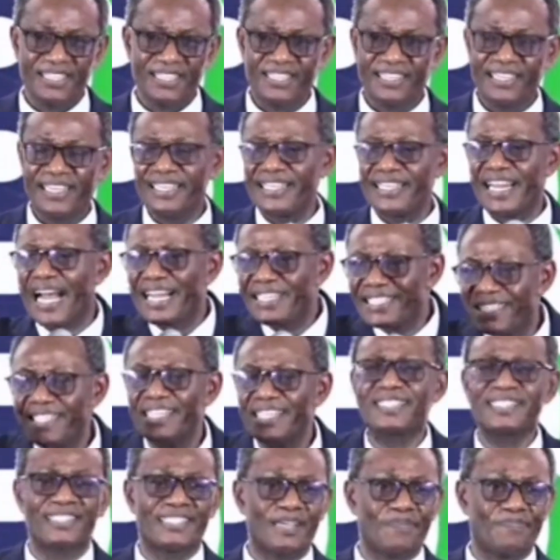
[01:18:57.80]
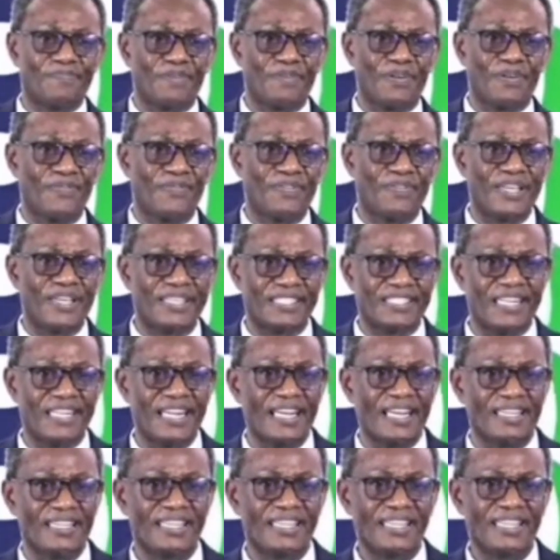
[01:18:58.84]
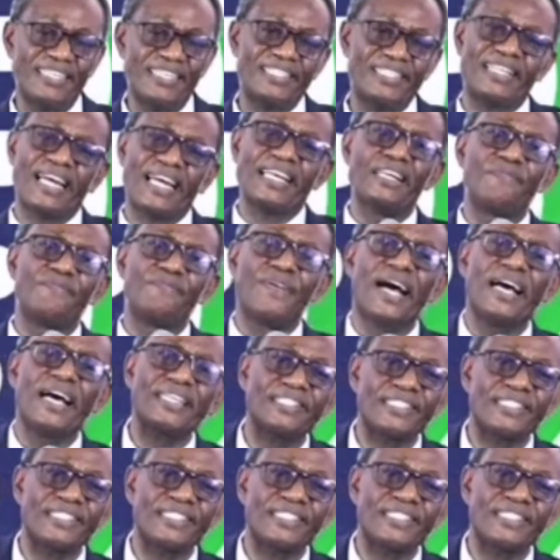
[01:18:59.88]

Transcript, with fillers: He does this, he's a professional. He's an event